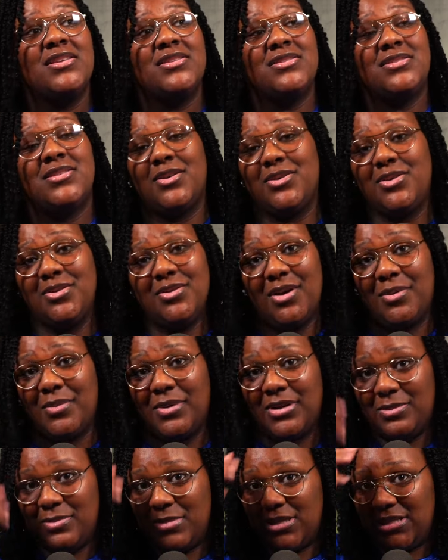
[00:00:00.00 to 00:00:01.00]
So you don't
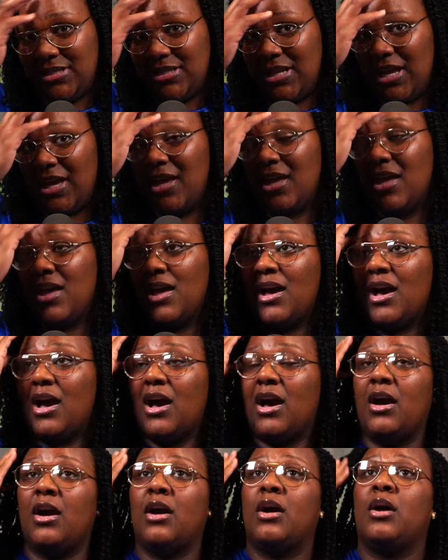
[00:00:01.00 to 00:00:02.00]
want to miss that.
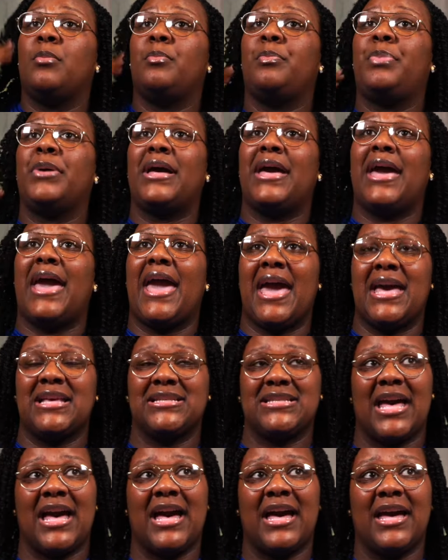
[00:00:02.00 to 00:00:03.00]
But
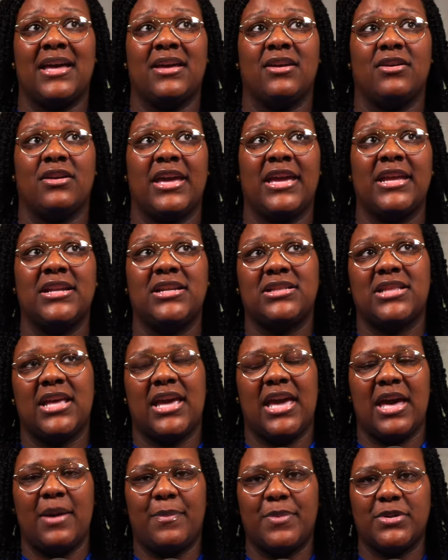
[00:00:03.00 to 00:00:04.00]
as I ended
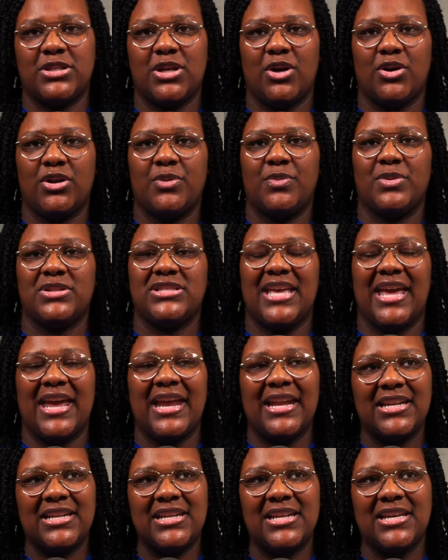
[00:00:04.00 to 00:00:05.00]
the episode and was
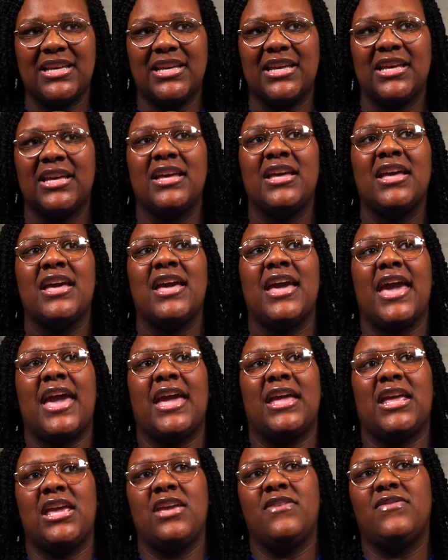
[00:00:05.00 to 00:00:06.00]
editing it,
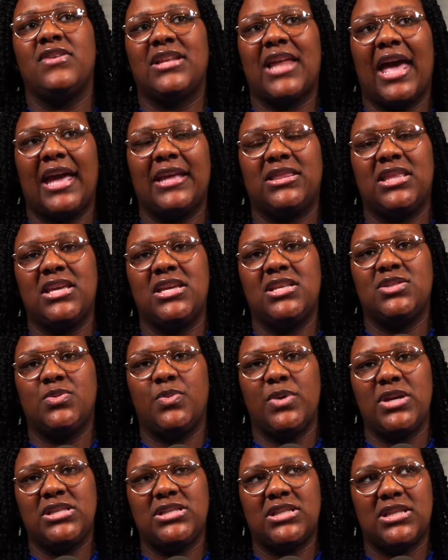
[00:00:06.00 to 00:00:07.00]
and even like these
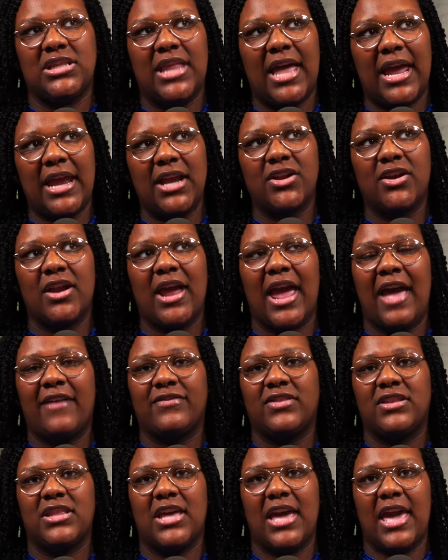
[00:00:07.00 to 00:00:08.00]
weeks later
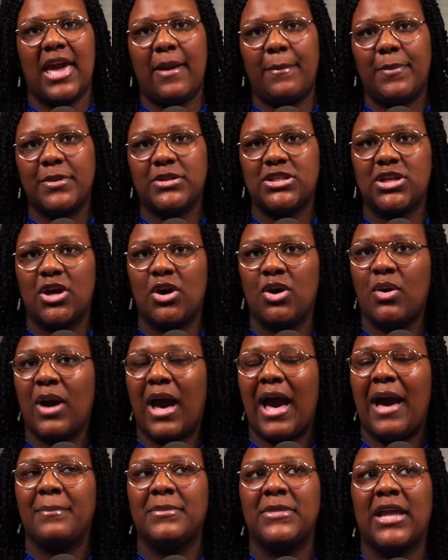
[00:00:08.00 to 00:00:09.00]
after the episode,
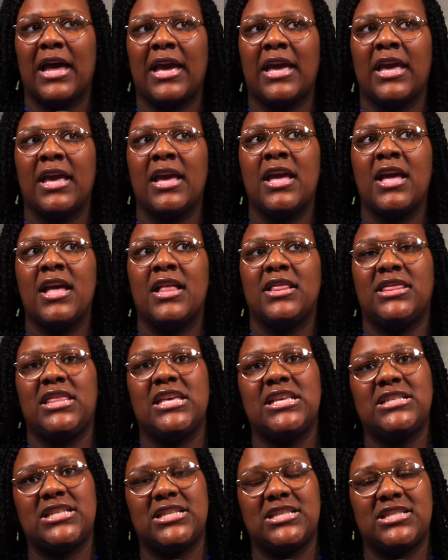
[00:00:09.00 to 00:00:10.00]
I'm like,
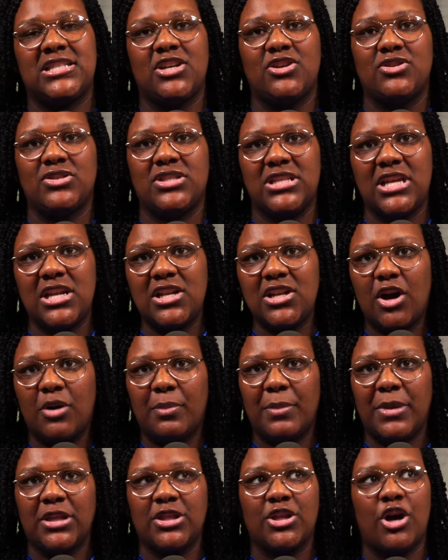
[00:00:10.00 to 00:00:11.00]
this is still sitting
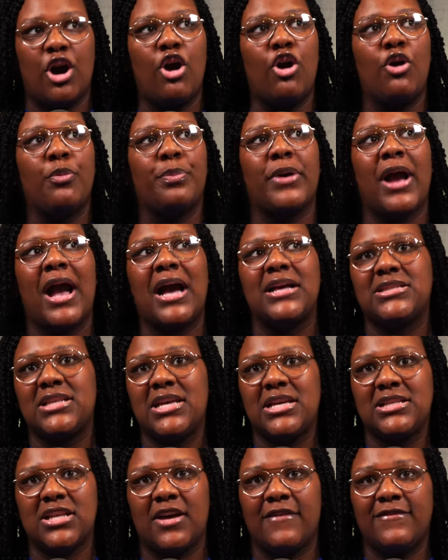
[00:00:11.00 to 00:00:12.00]
on me, the whole
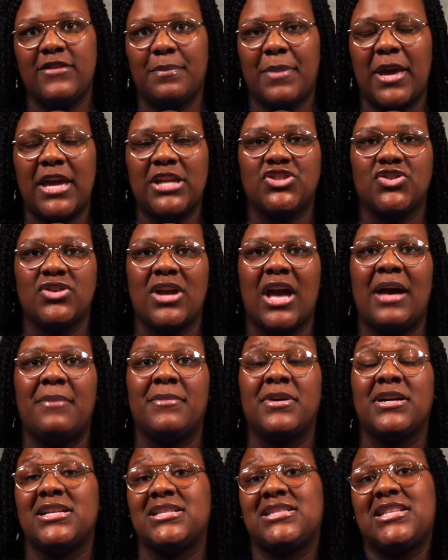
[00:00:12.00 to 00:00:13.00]
process of the
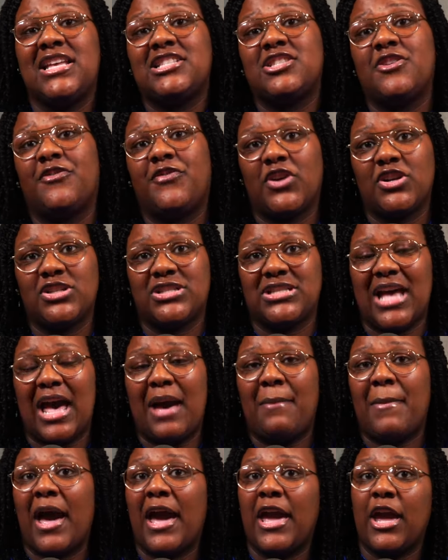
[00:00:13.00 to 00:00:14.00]
Patreon, because that's the first
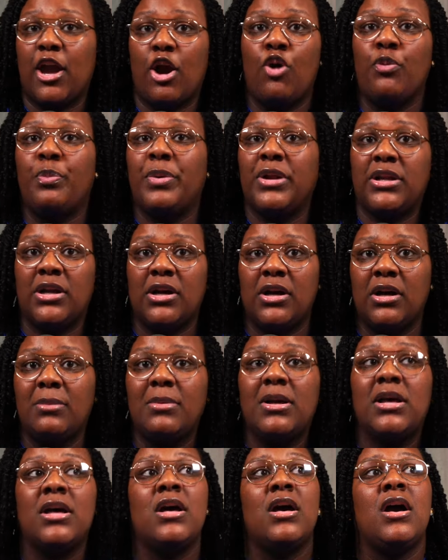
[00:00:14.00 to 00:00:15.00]
time I had opened
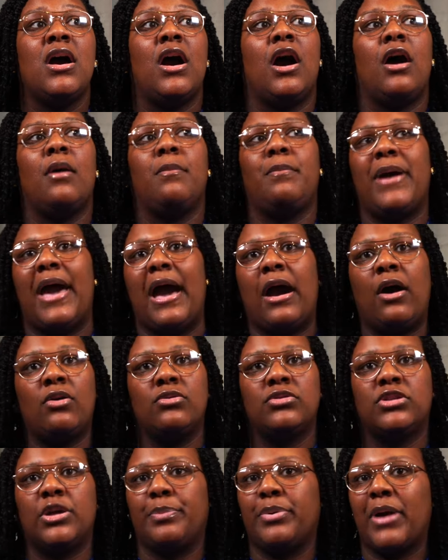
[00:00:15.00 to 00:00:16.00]
up
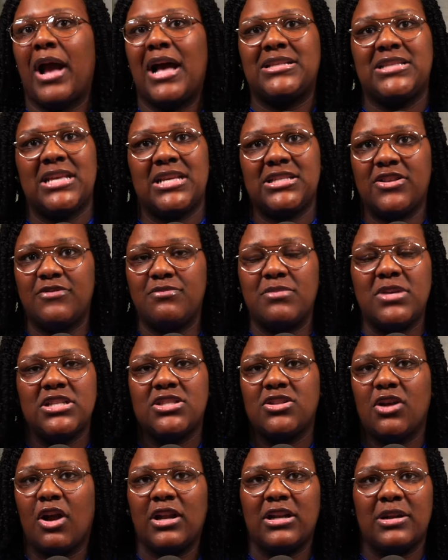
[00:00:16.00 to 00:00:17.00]
about the process of me
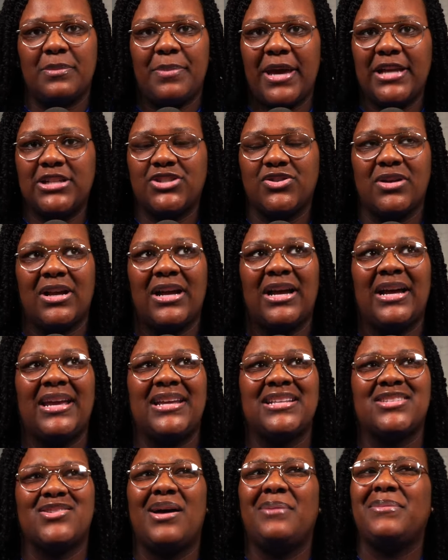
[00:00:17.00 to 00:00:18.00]
starting a Patreon.
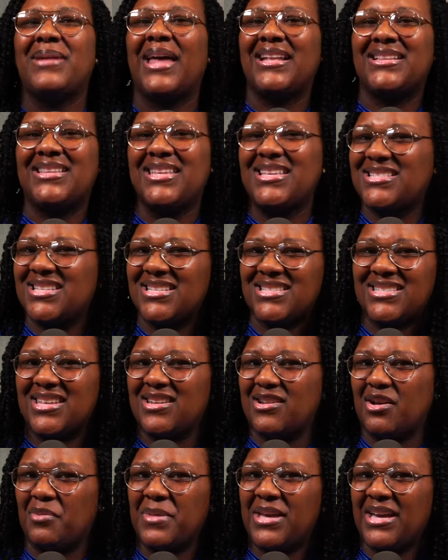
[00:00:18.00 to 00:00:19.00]
And so I'm like, this is
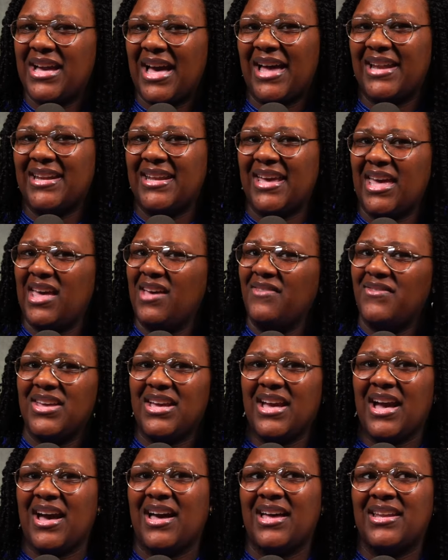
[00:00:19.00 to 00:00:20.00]
sitting on me kind of heavy,
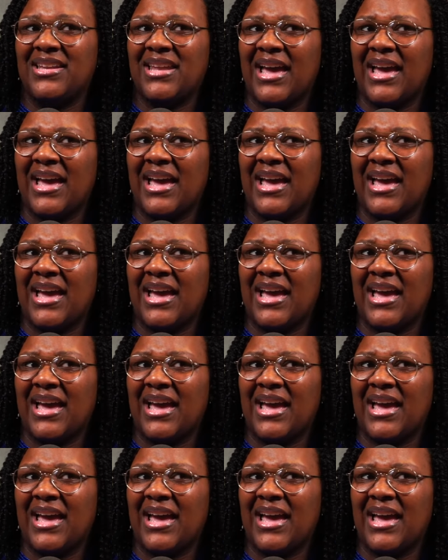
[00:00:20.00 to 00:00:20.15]
God.